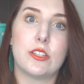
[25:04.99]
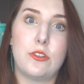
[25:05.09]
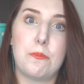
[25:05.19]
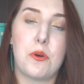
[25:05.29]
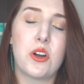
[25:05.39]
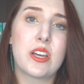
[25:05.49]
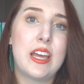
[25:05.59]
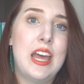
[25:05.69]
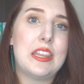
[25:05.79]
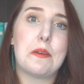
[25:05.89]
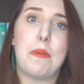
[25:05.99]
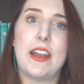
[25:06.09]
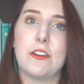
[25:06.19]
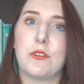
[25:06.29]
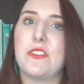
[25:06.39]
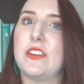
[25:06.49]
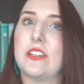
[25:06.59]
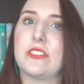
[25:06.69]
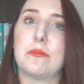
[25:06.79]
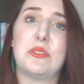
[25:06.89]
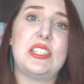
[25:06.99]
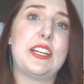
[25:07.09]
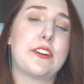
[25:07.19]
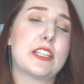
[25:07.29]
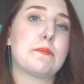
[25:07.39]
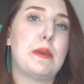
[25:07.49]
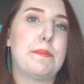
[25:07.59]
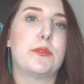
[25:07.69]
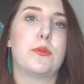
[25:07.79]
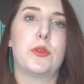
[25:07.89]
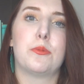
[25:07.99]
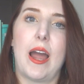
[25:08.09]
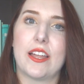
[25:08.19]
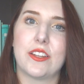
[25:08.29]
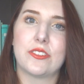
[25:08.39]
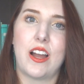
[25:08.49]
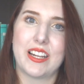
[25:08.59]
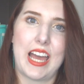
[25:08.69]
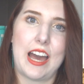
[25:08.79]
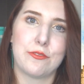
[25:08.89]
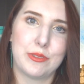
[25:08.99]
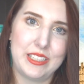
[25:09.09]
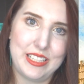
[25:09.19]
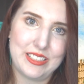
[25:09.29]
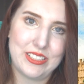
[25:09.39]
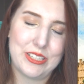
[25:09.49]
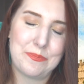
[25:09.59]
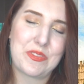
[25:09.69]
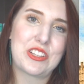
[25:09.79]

a new book that might have revealed some secrets people would rather not have released.